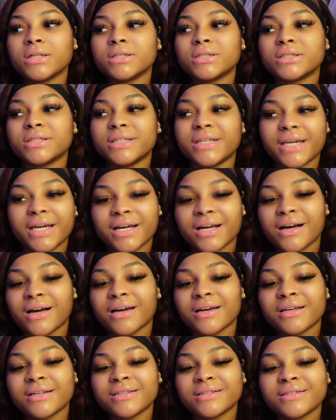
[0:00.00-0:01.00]
yeah,
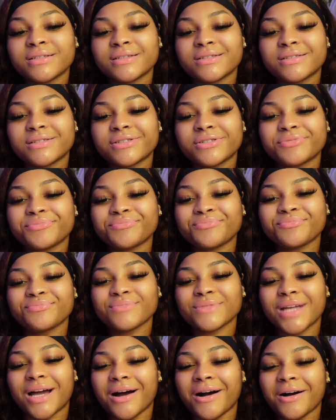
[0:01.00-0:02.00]
guys,
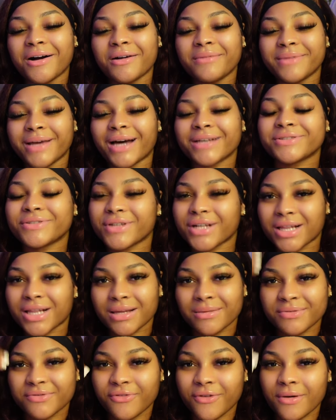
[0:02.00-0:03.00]
y'all saw the
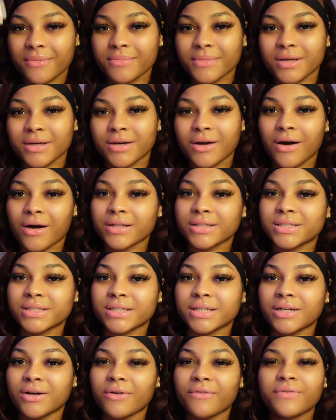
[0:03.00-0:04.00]
clips from the
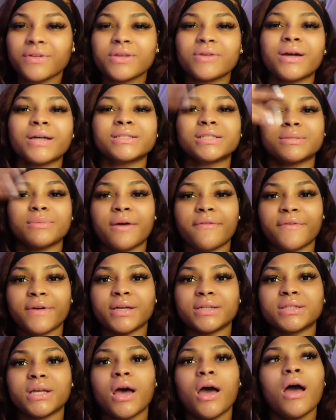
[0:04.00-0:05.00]
concert. Hopefully you guys see my
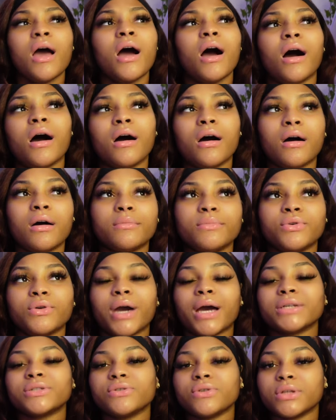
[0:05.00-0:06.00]
face. You
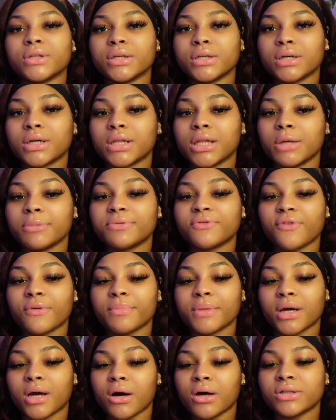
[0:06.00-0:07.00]
guys saw the clips from
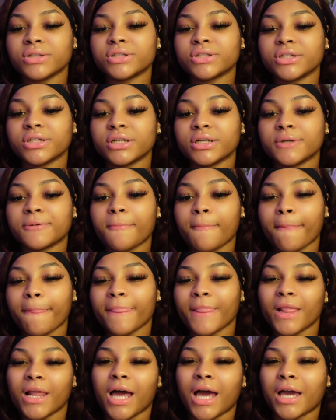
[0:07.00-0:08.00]
the concert.
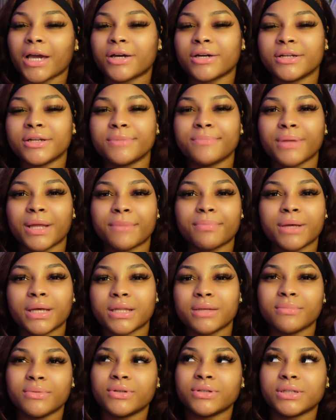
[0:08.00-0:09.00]
I couldn't like play
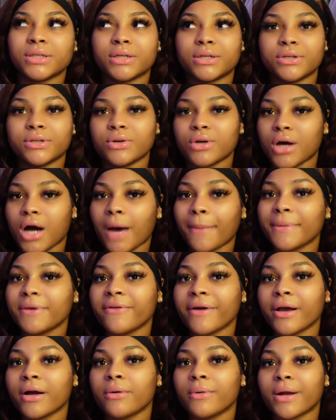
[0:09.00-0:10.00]
the music, you know,
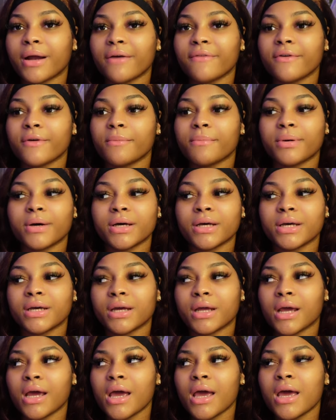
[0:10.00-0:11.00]
copyright or whatever,
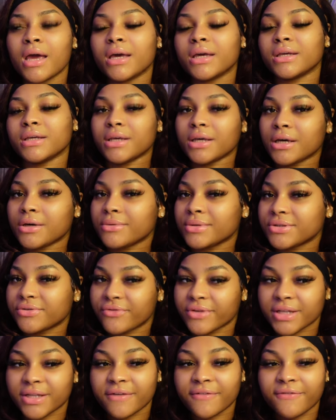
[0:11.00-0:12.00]
but yeah, it was
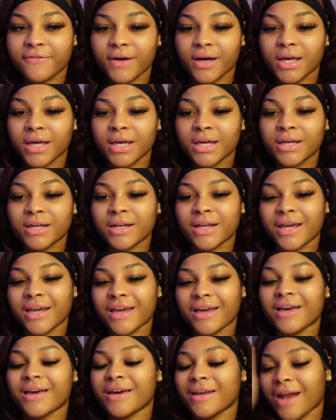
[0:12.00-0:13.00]
really fun,
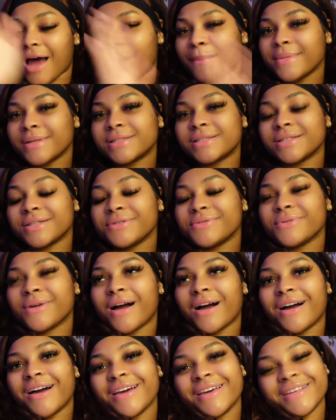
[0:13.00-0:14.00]
and I'm gonna see you
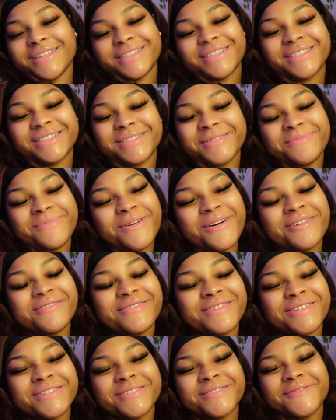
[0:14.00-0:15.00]
guys
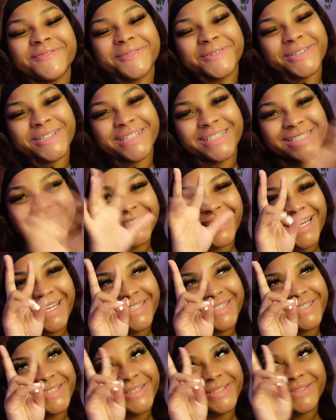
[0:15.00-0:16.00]
tomorrow for day
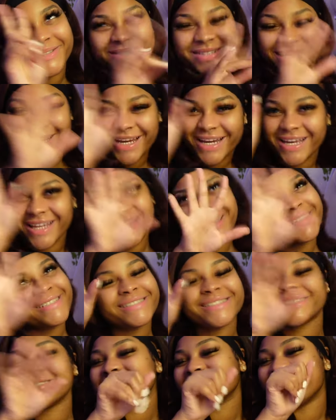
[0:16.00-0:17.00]
two. And this
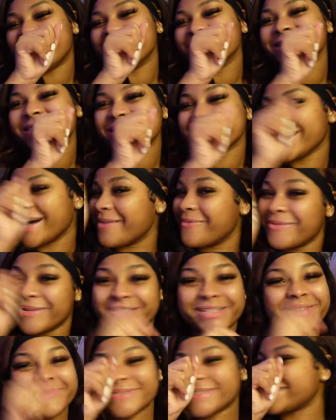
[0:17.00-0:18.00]
is a concert,
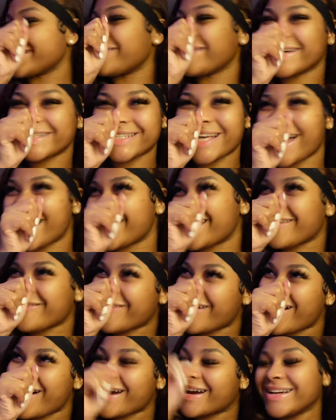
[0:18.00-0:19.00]
which I'm so
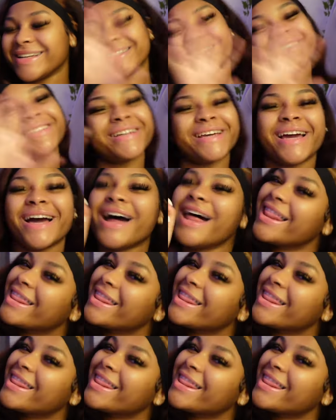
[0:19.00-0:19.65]
so yeah.